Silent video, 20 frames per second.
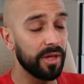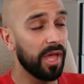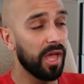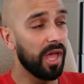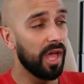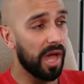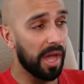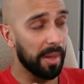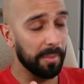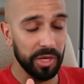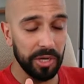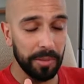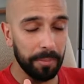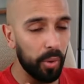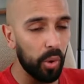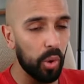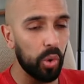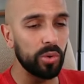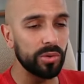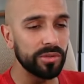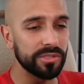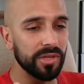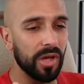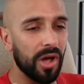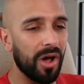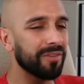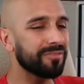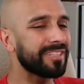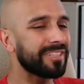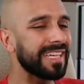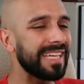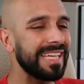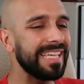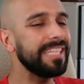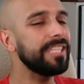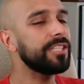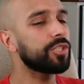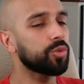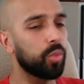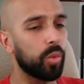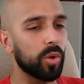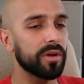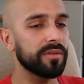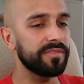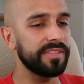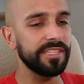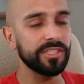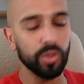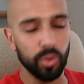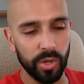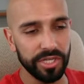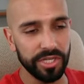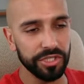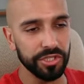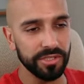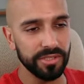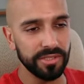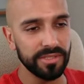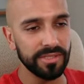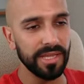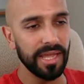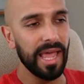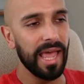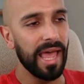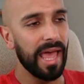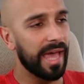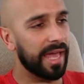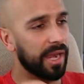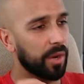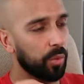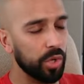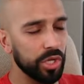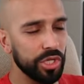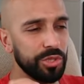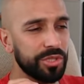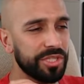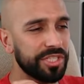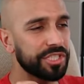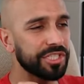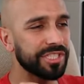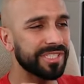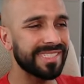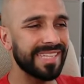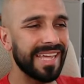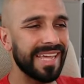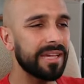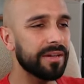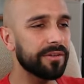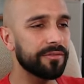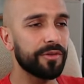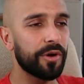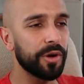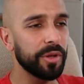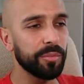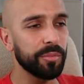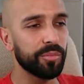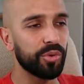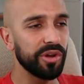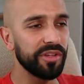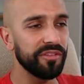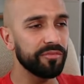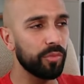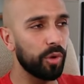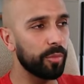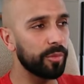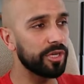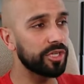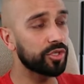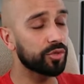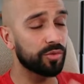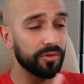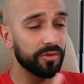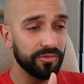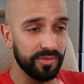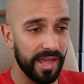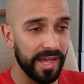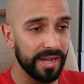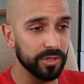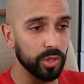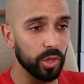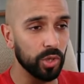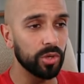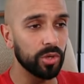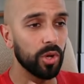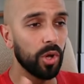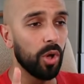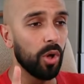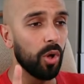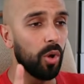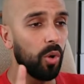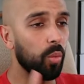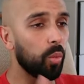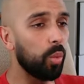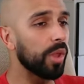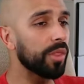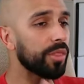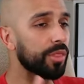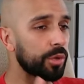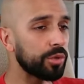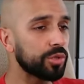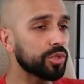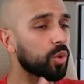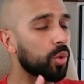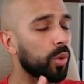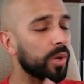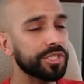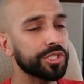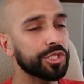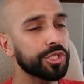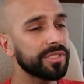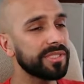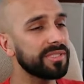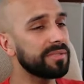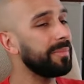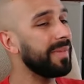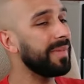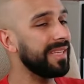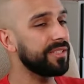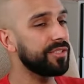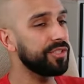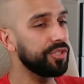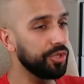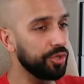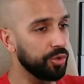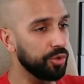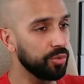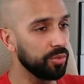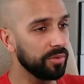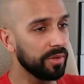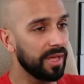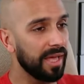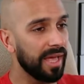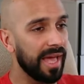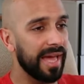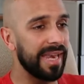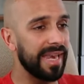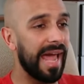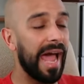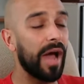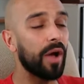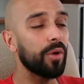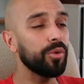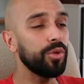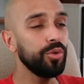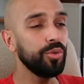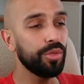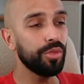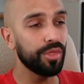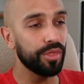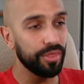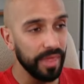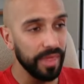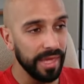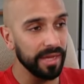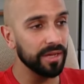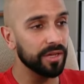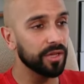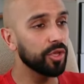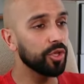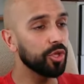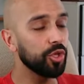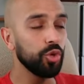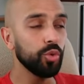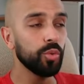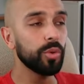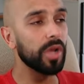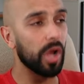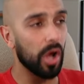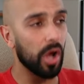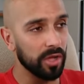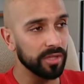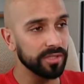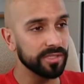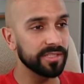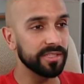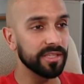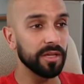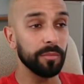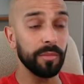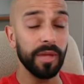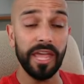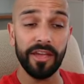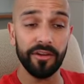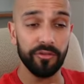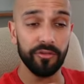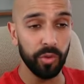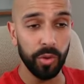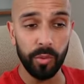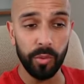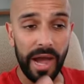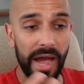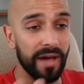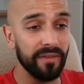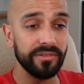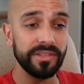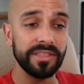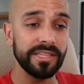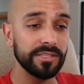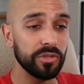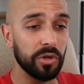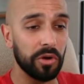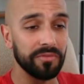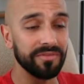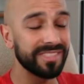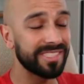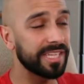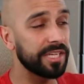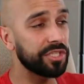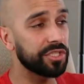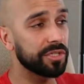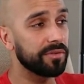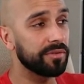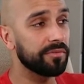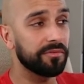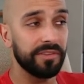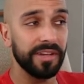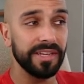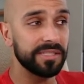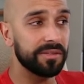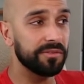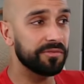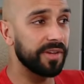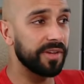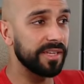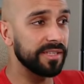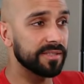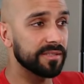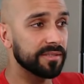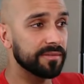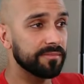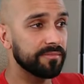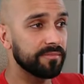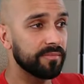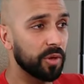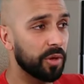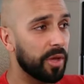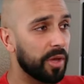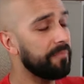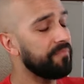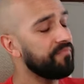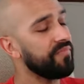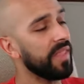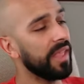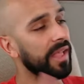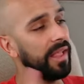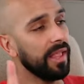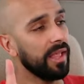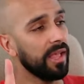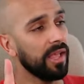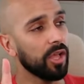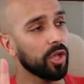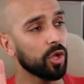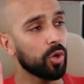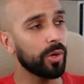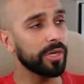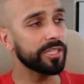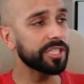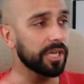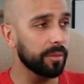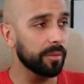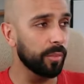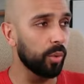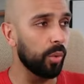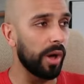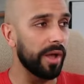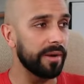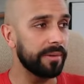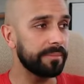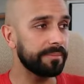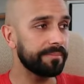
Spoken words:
I'm going to pause after each one of these questions. And I want you to just take a very brief moment to reflect on what those questions mean to you and how you think you would answer them if we were having this conversation face to face. Okay. Question number 1.